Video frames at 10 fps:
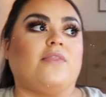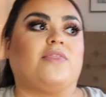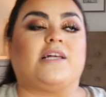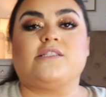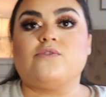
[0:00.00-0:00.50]

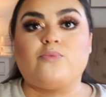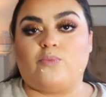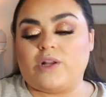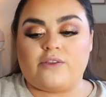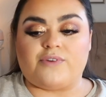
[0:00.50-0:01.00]
That's
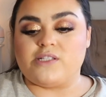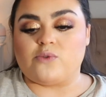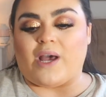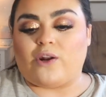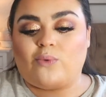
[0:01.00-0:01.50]
one of the reasons
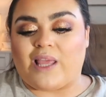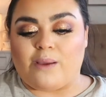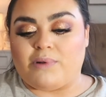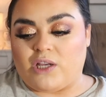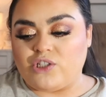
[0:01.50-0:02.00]
why I don't
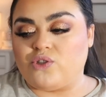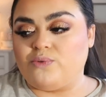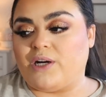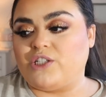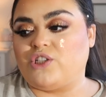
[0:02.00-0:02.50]
like blush too
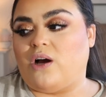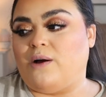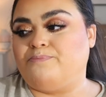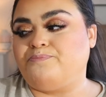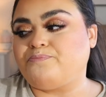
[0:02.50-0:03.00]
much.
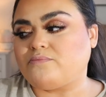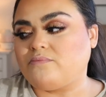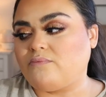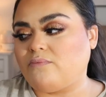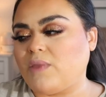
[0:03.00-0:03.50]

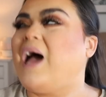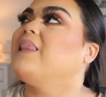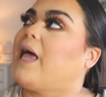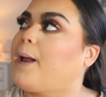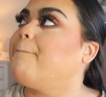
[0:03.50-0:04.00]
I
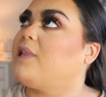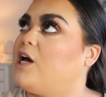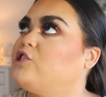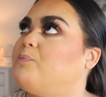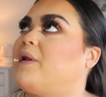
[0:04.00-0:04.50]
like
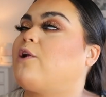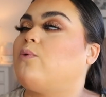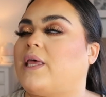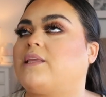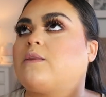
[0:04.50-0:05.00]
blush, but I
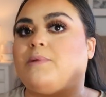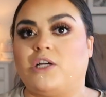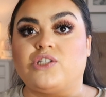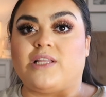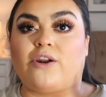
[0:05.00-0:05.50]
don't like the
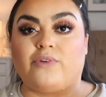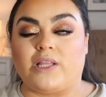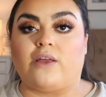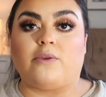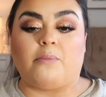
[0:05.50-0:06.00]
blushes that are
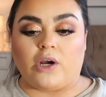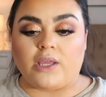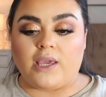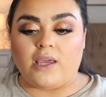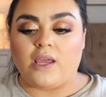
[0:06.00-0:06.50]
really on the
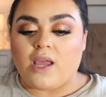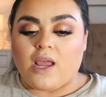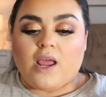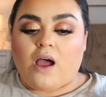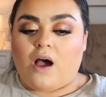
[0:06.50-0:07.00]
market
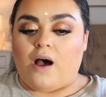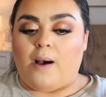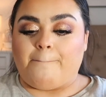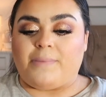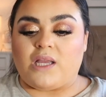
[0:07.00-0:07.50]

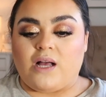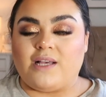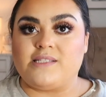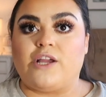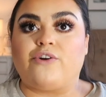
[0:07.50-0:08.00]

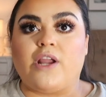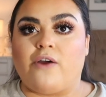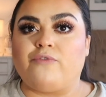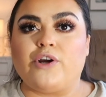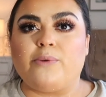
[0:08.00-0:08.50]
because they're
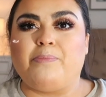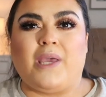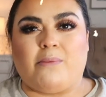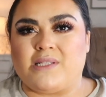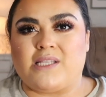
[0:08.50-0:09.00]
never
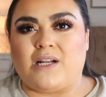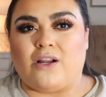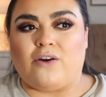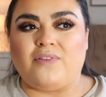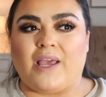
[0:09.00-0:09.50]
pigmented enough.